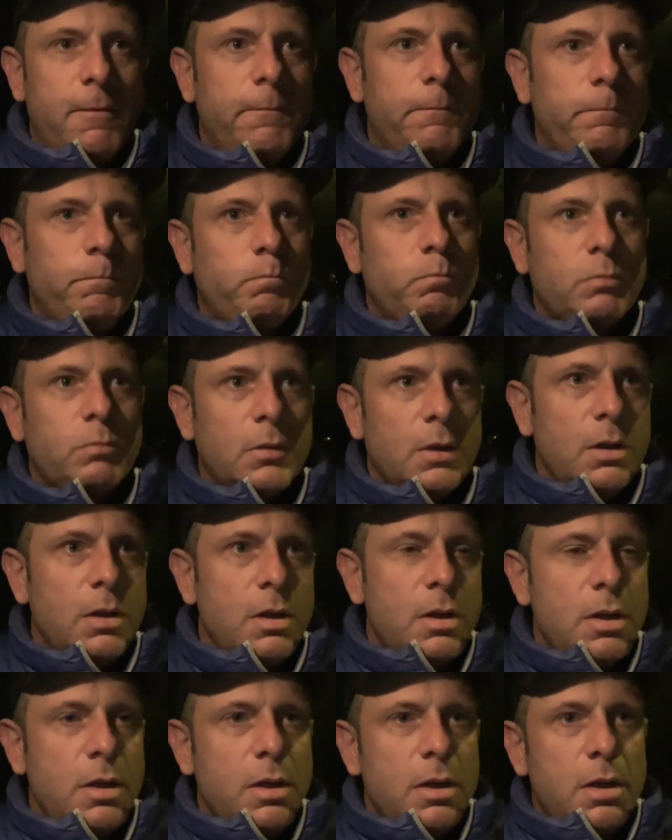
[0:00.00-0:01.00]

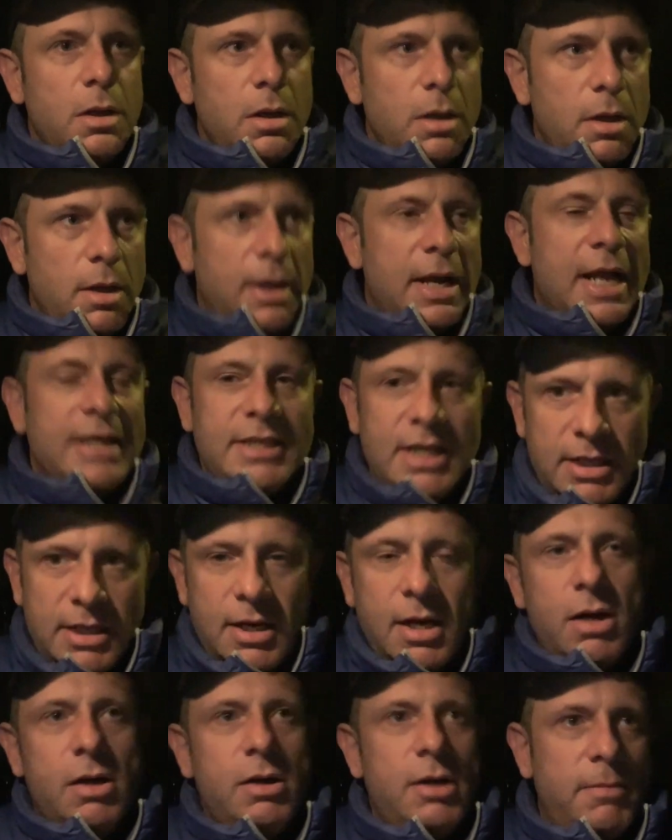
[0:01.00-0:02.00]
And I take
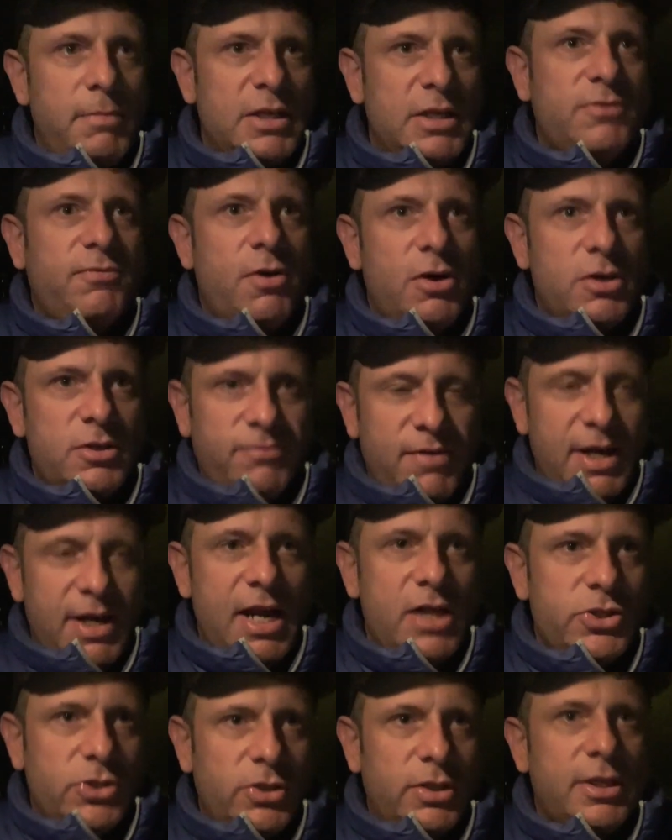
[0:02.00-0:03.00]
care of them as far as
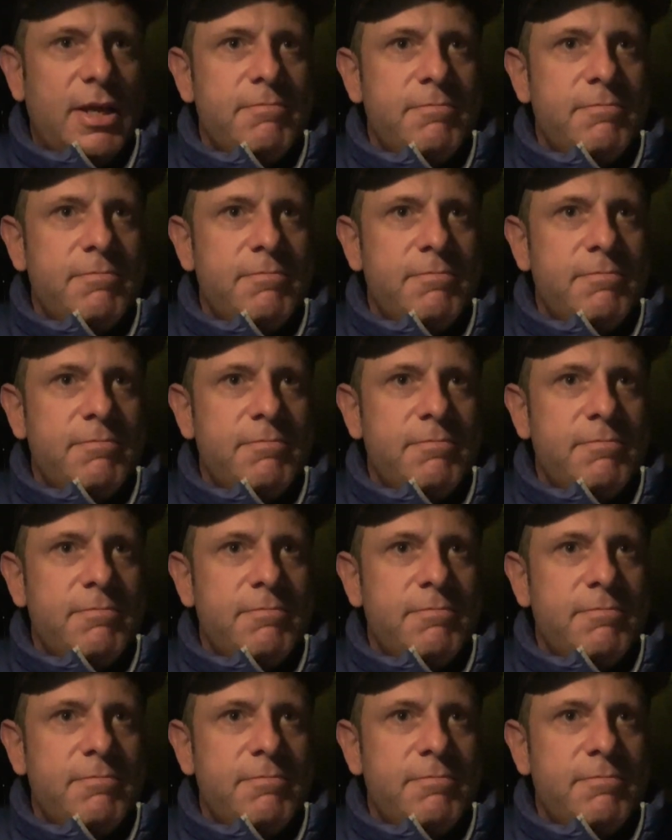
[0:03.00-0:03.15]
financially.